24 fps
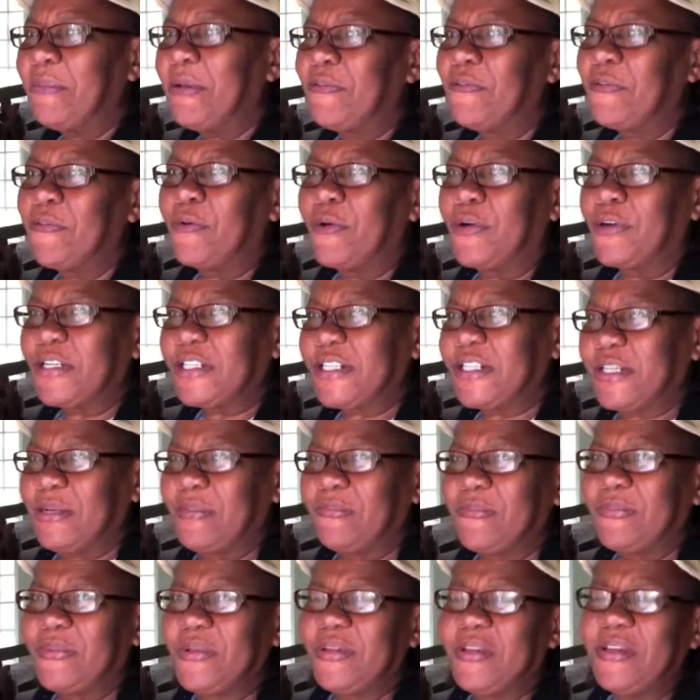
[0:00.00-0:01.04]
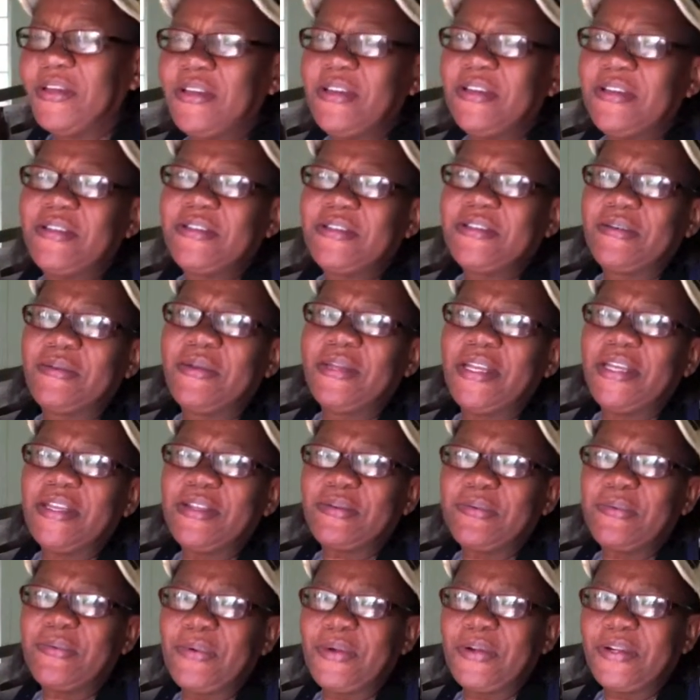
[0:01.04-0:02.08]
of worship, so we need
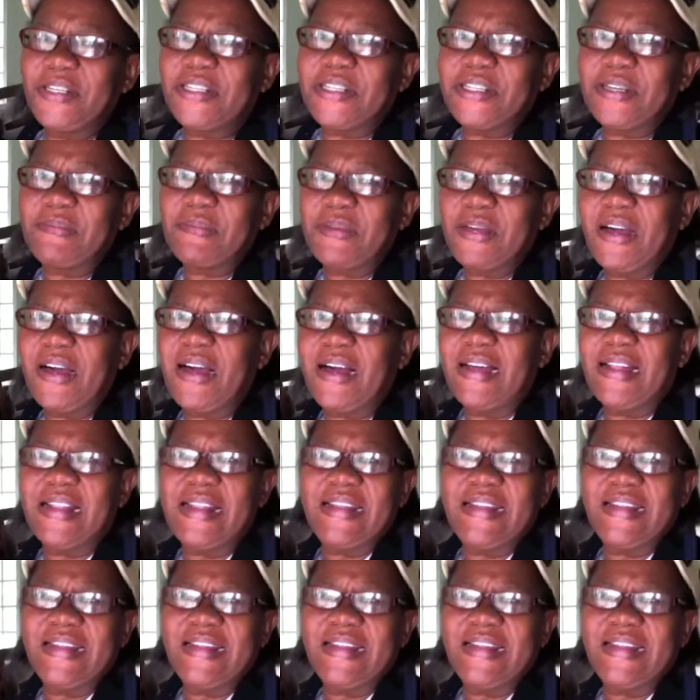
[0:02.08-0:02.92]
to worship God.